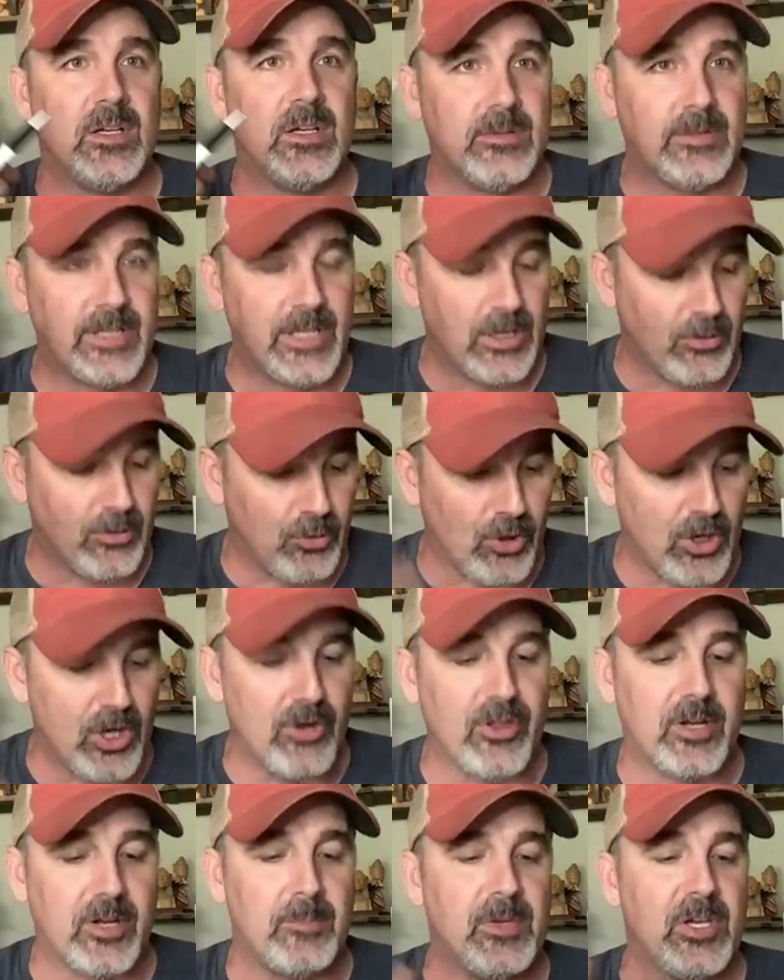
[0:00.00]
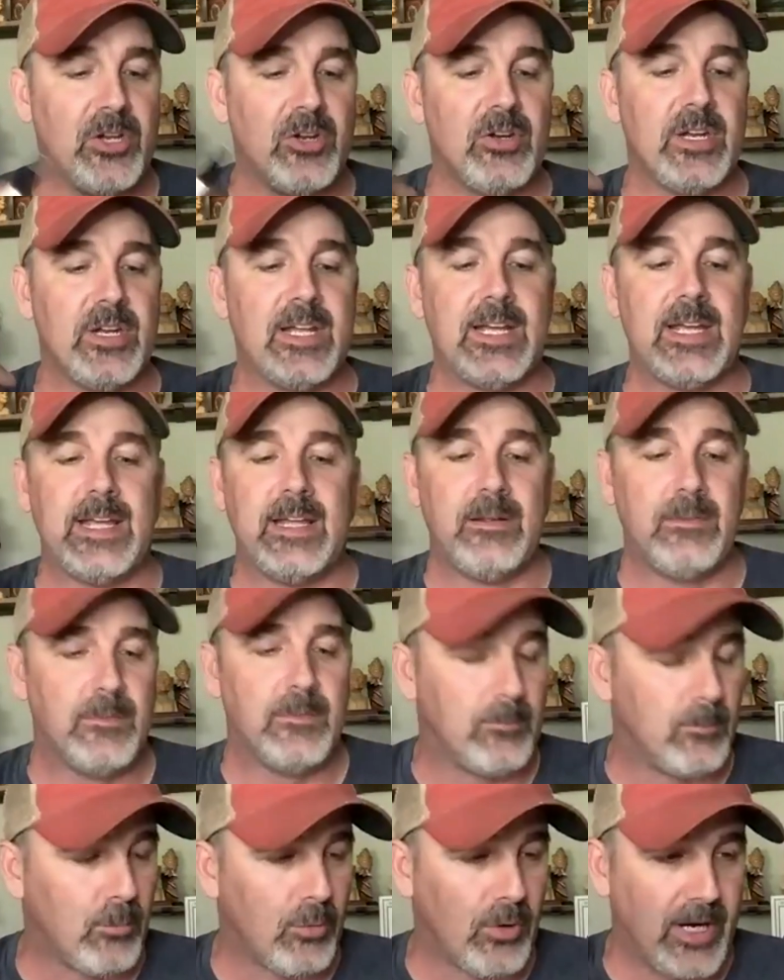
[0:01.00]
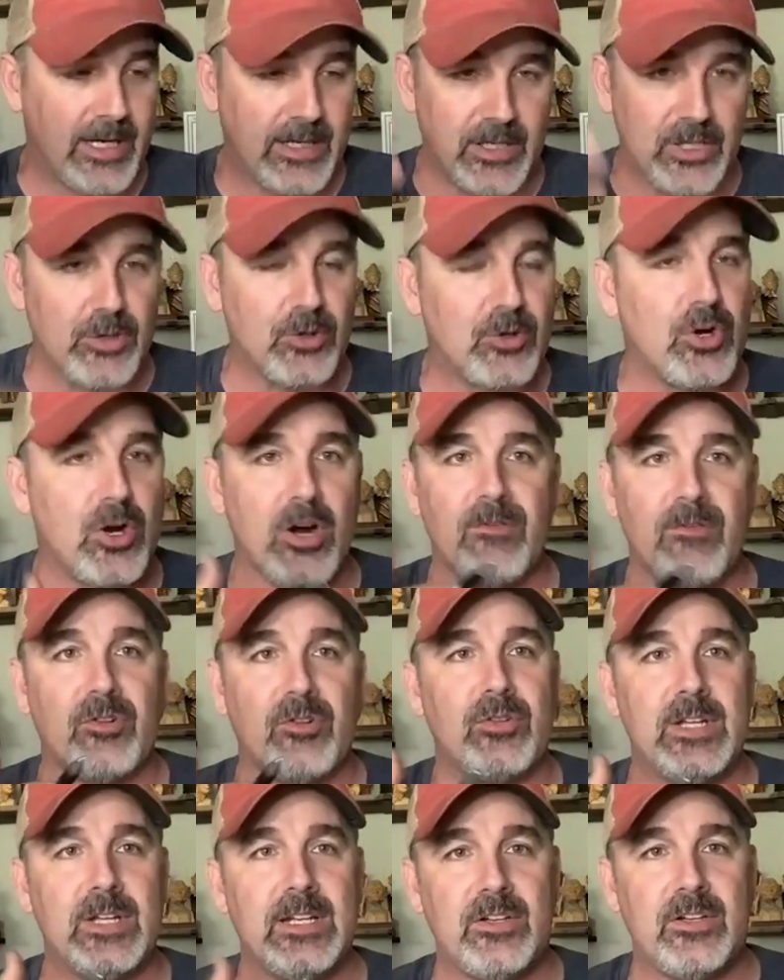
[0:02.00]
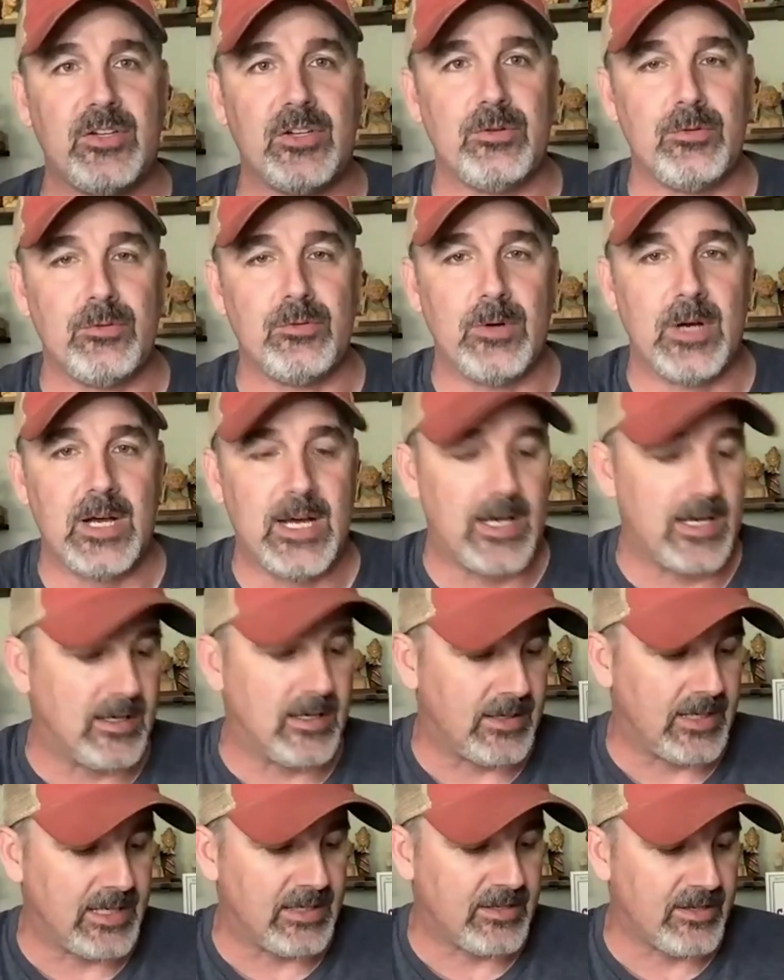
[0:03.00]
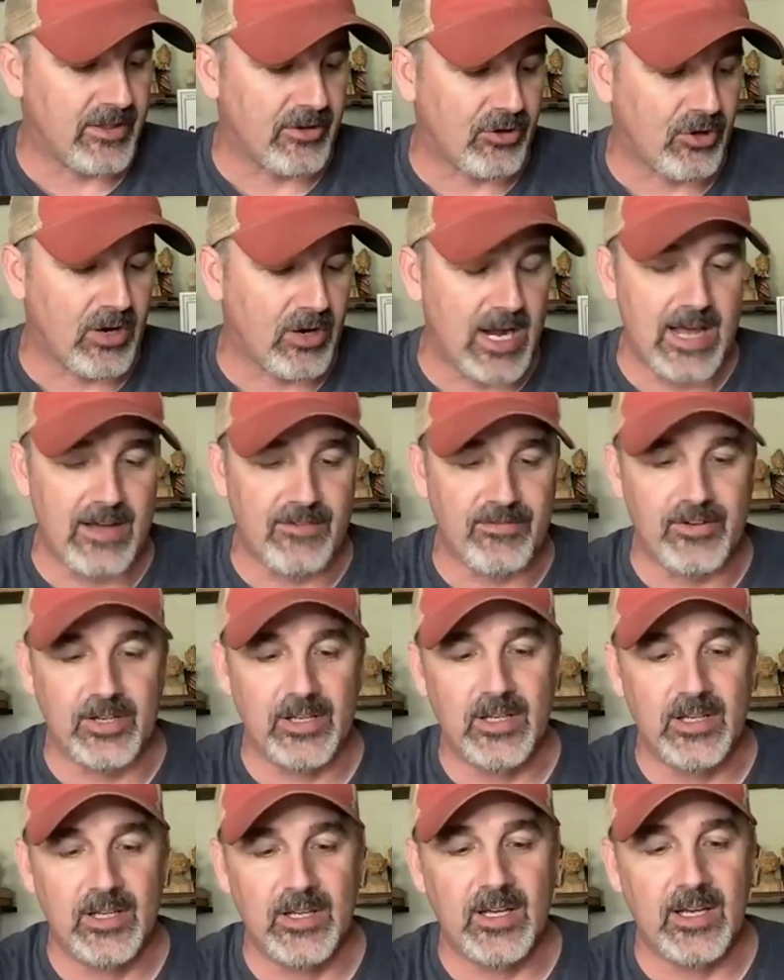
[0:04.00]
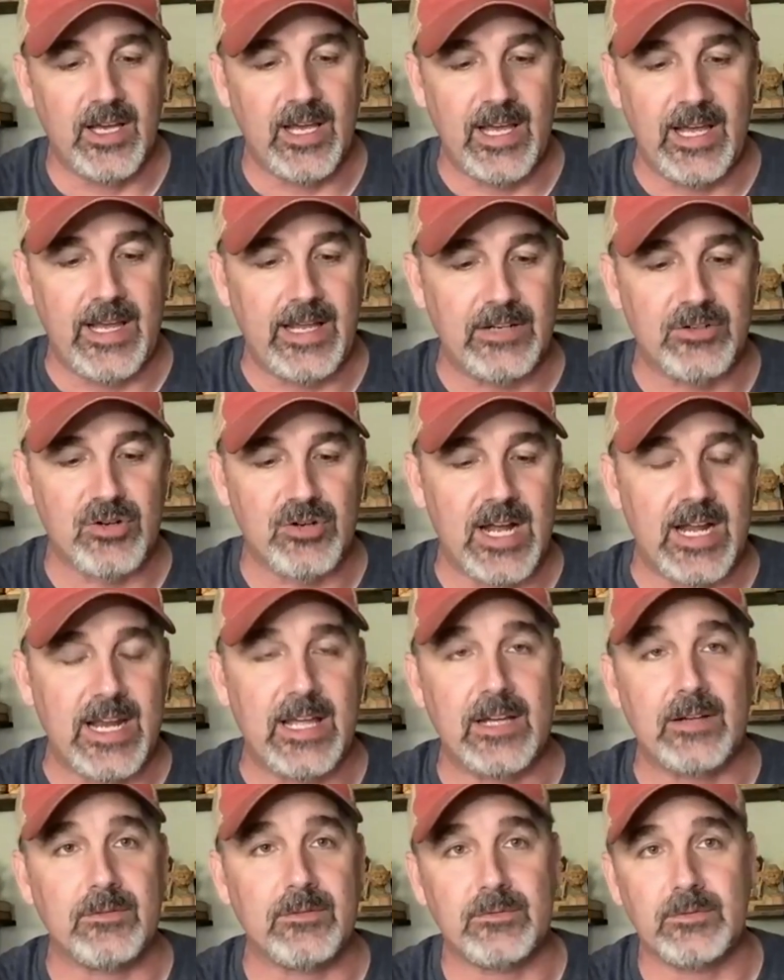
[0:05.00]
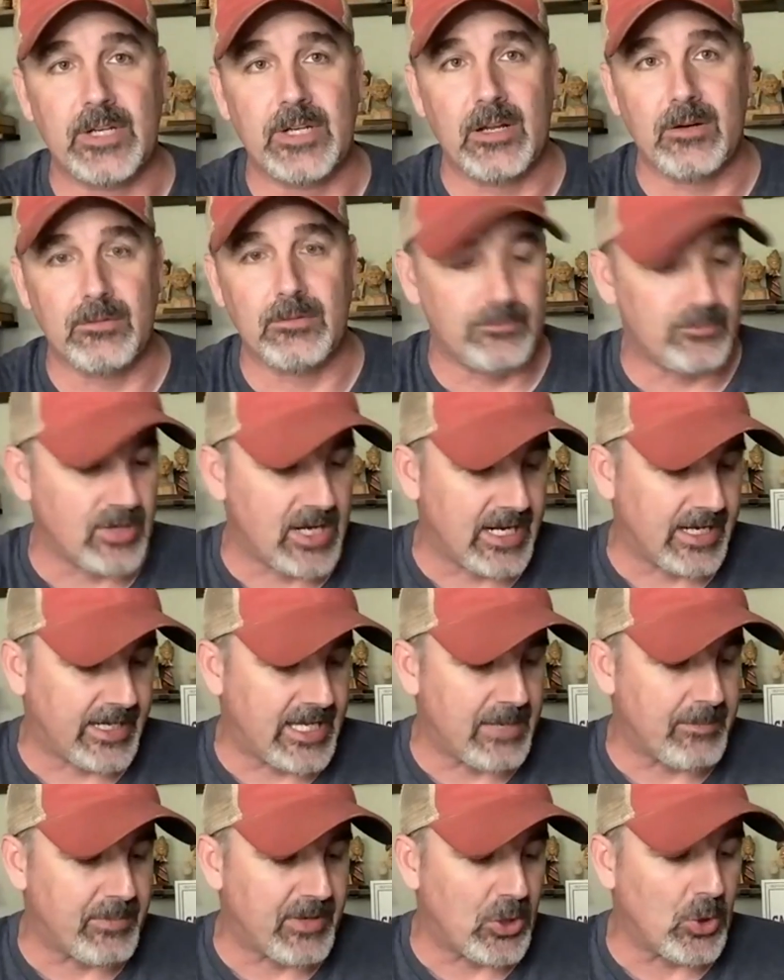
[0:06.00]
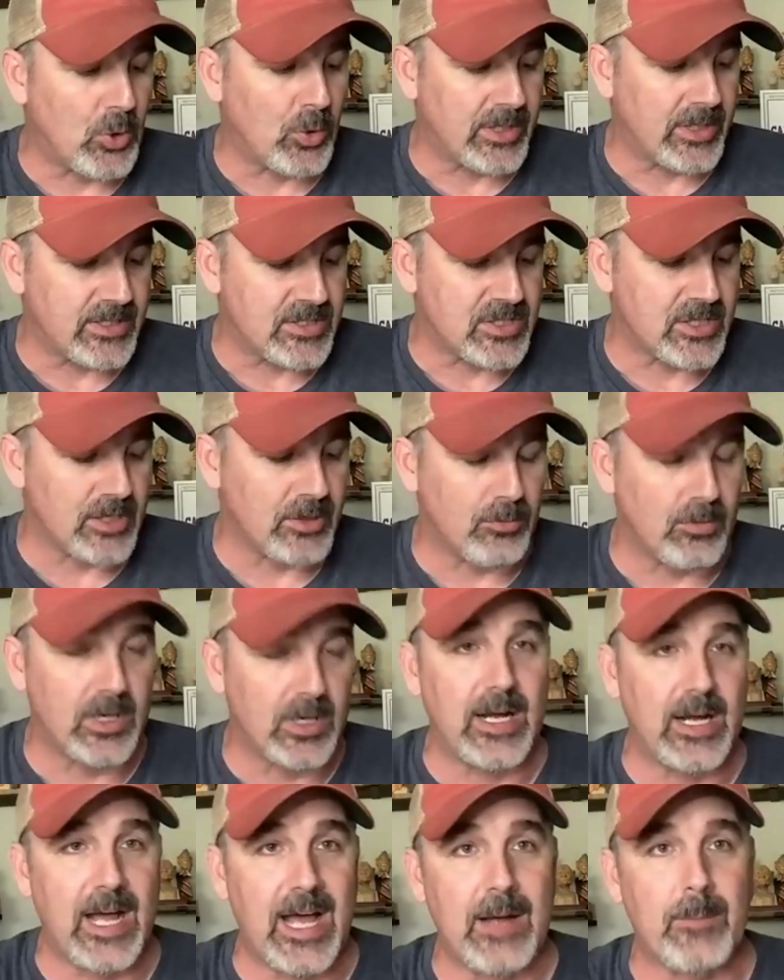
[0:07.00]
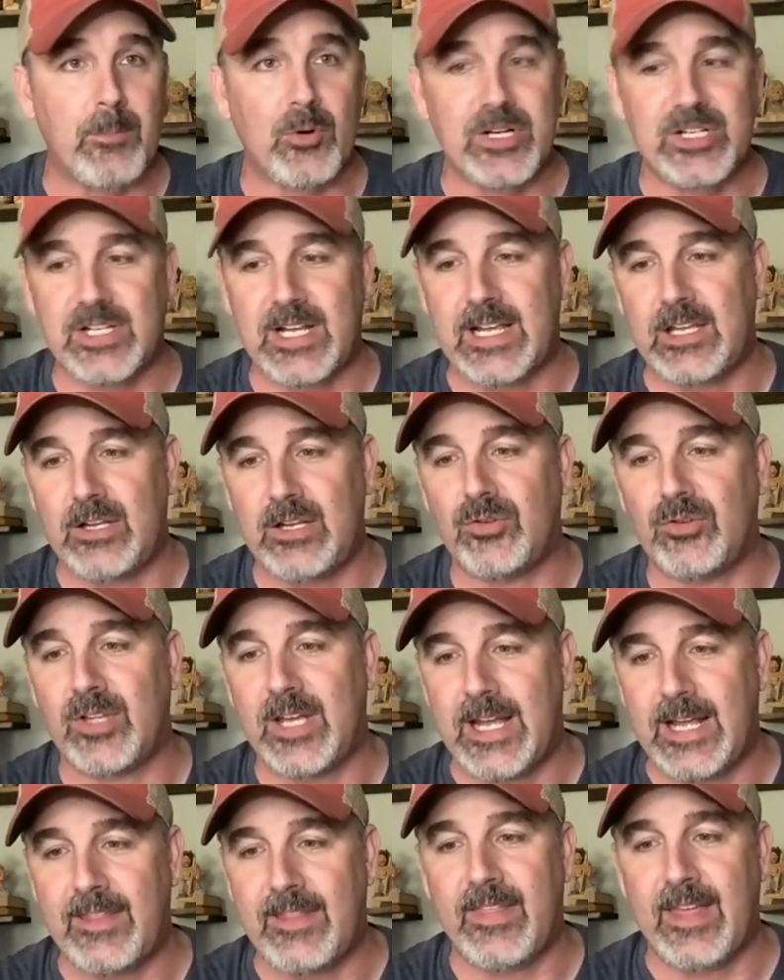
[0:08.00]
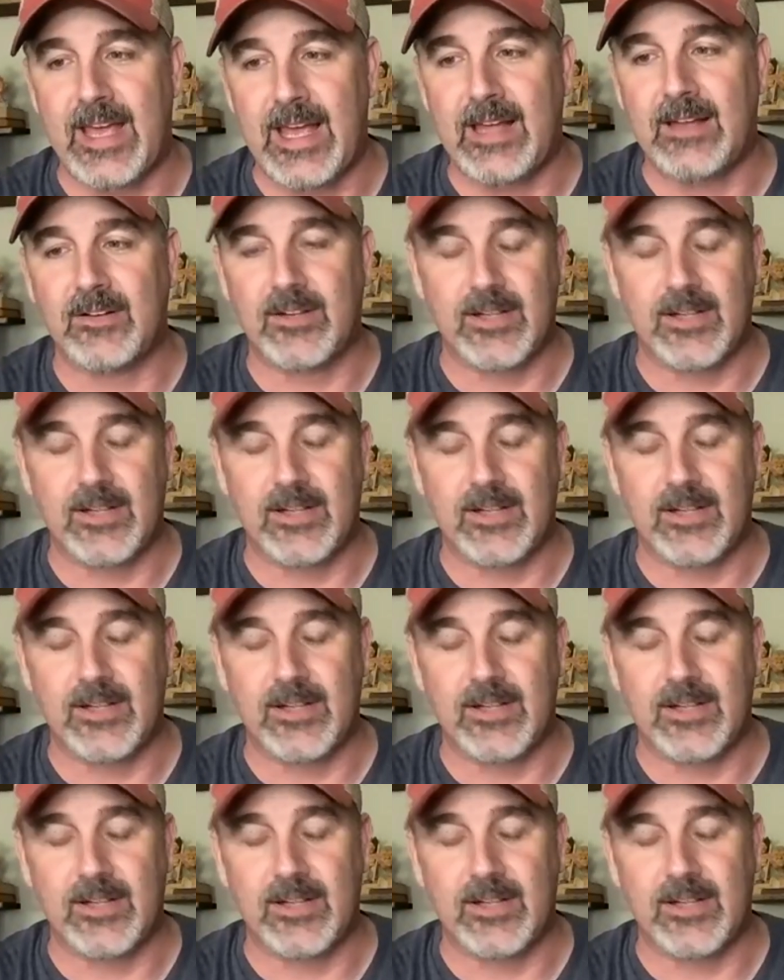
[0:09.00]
you know, grow the community, bring new carvers into, uh, into the craft and try to you know try to keep it going. So uh, I appreciate you saying that,